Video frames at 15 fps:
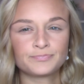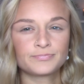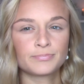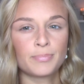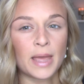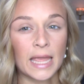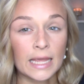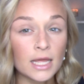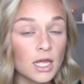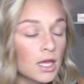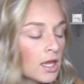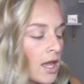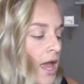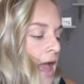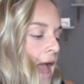
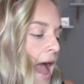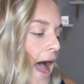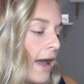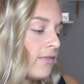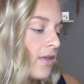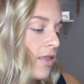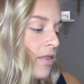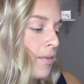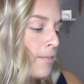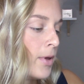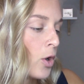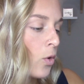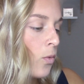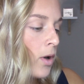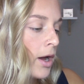pink, and then the
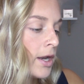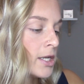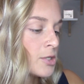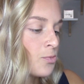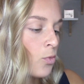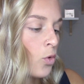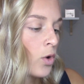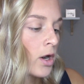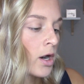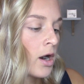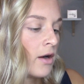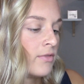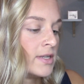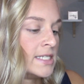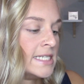middle one is more
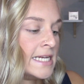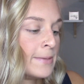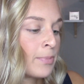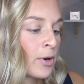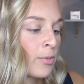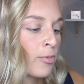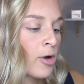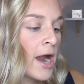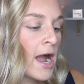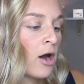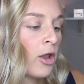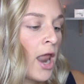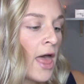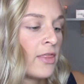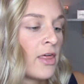of a deeper
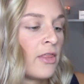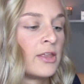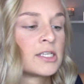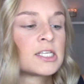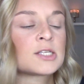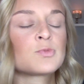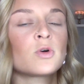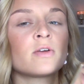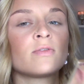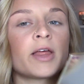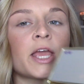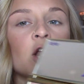brown, and then this is more of like an